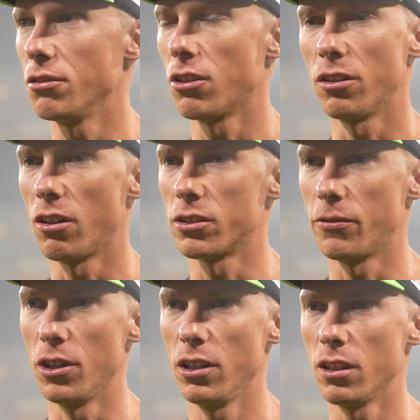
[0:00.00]
You can't ask
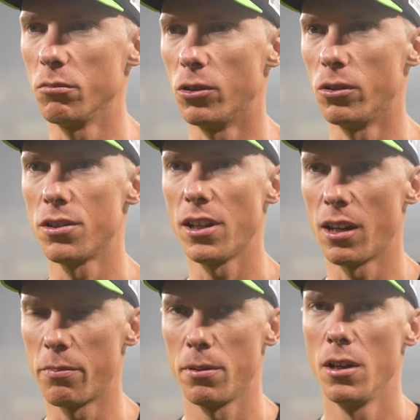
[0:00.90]
for anything more. Set
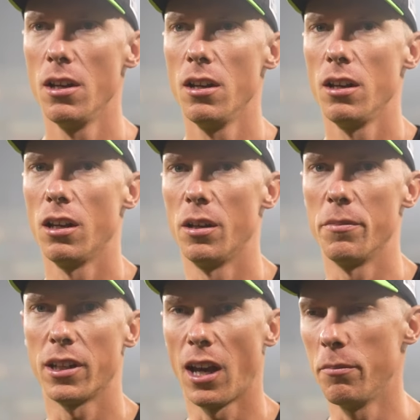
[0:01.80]
up
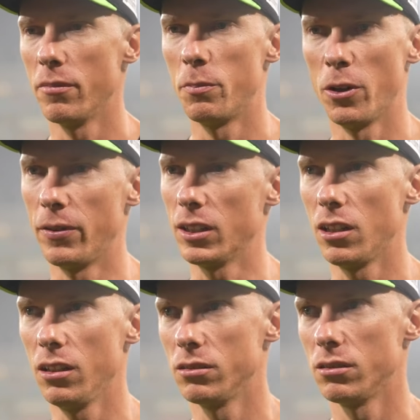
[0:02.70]
the game
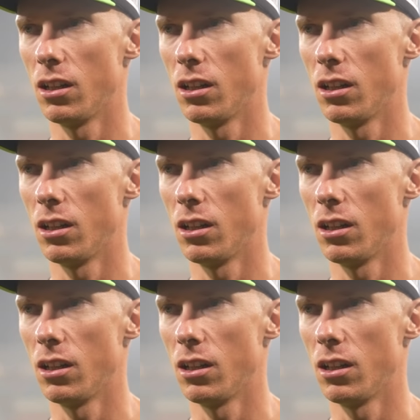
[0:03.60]
perfectly.